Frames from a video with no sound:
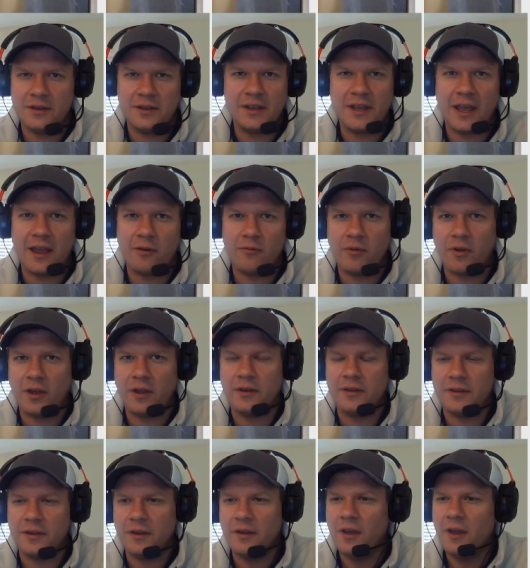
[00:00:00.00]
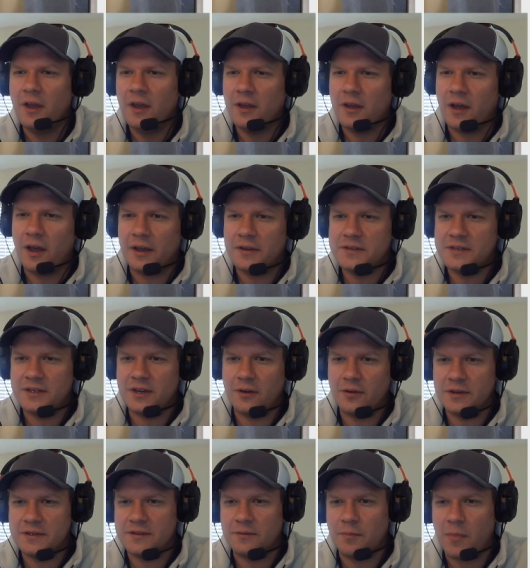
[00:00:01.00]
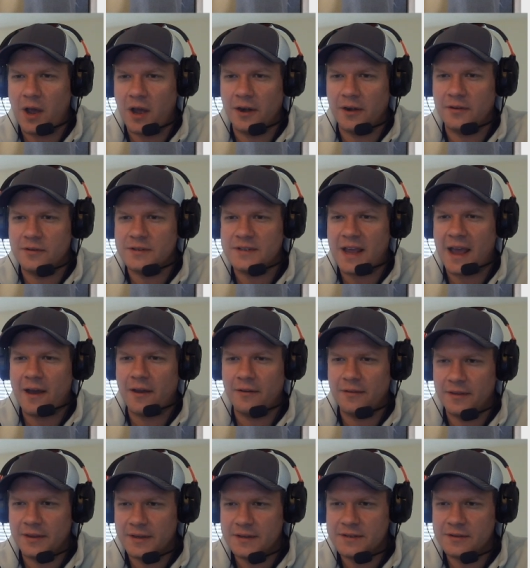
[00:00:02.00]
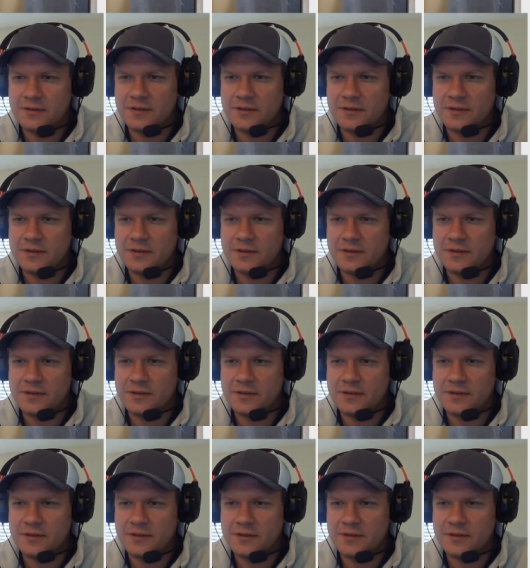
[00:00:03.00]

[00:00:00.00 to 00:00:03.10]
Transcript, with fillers: You can't run a, a series of monitors out of this.